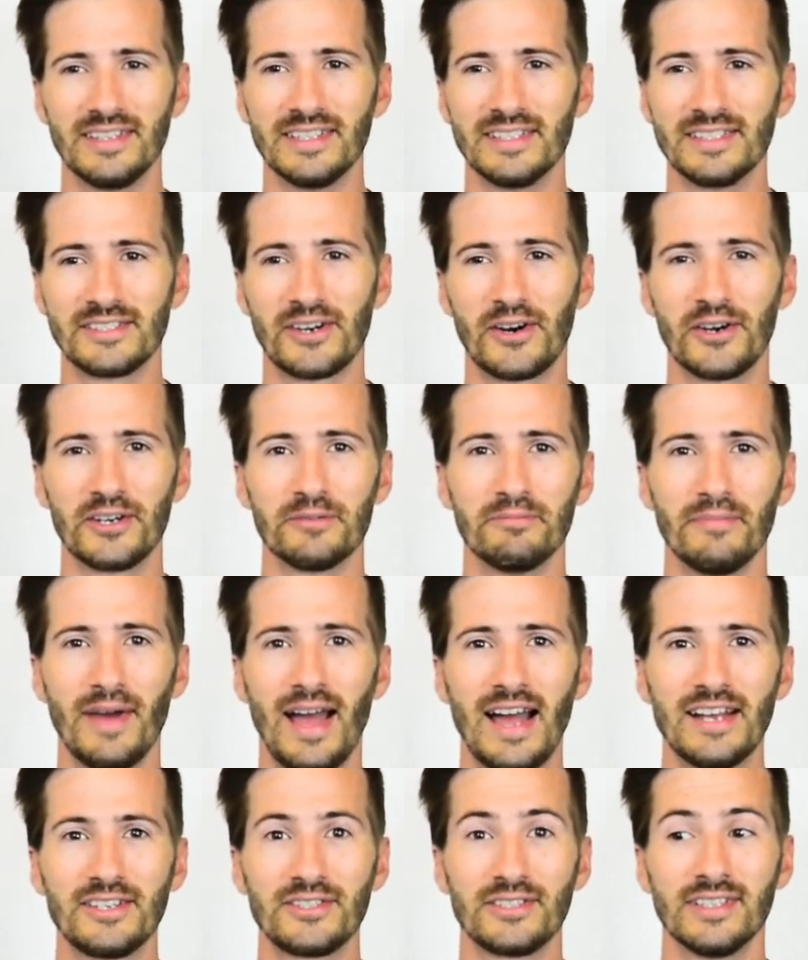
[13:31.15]
that's hard to
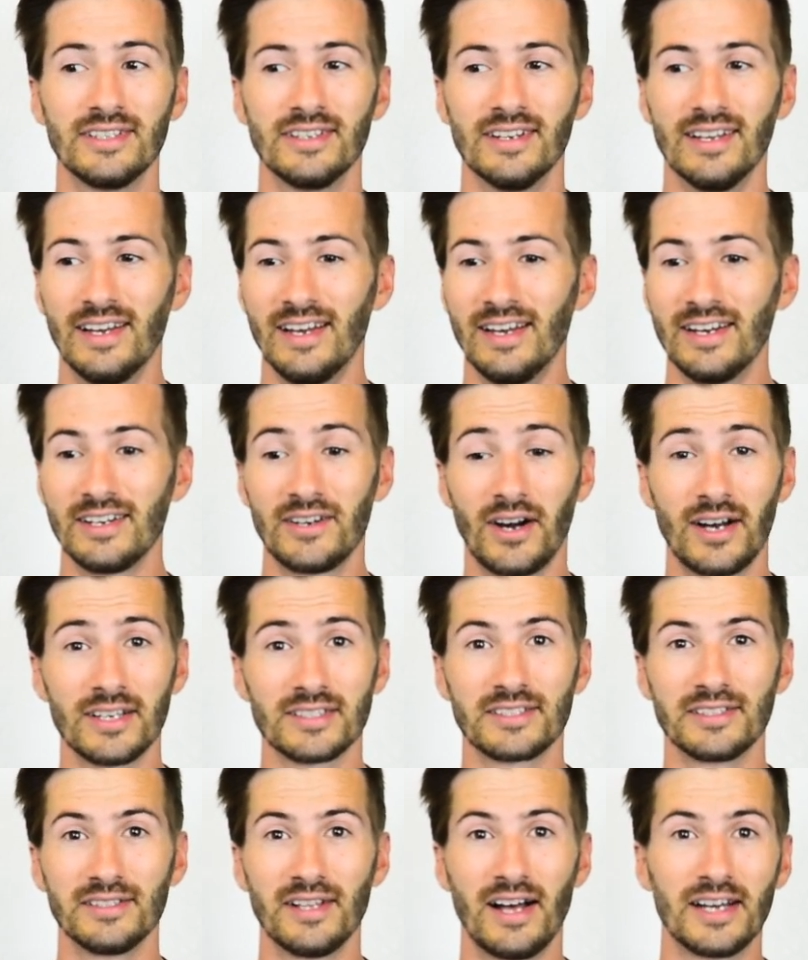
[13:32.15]
match and
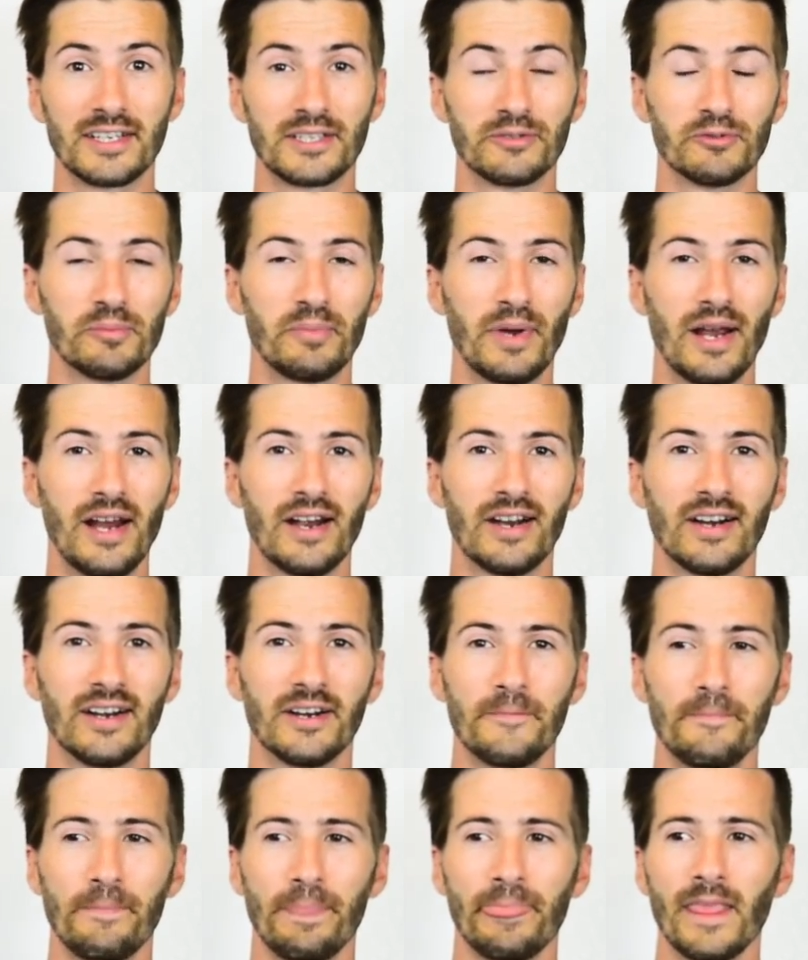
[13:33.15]
costs a lot to
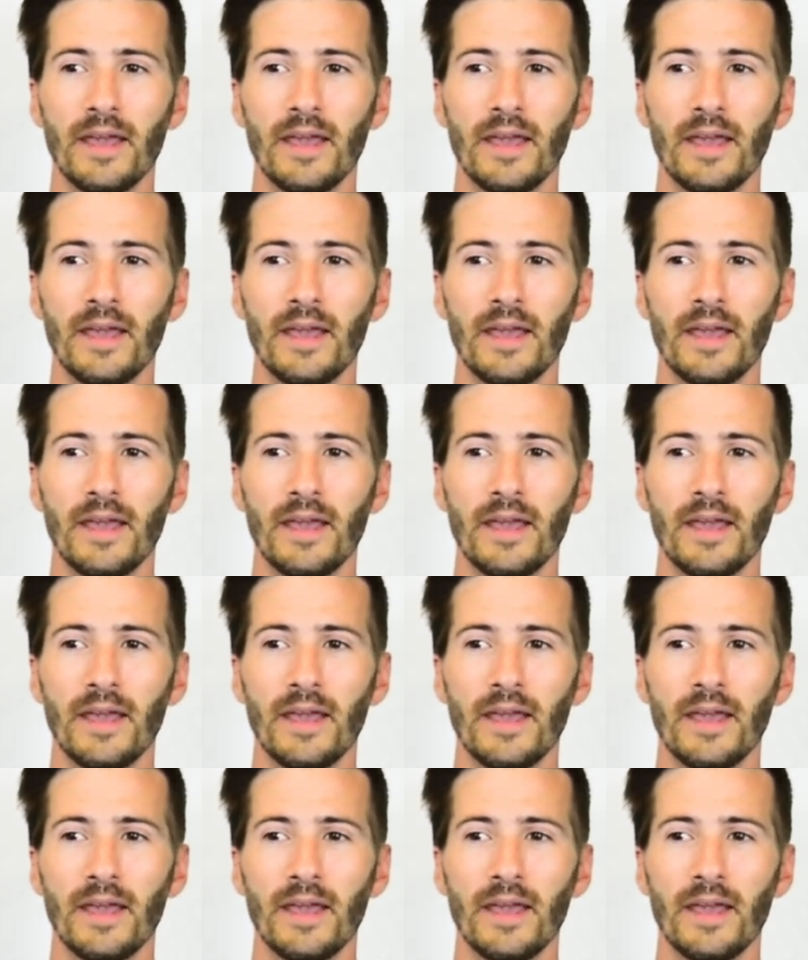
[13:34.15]
repair?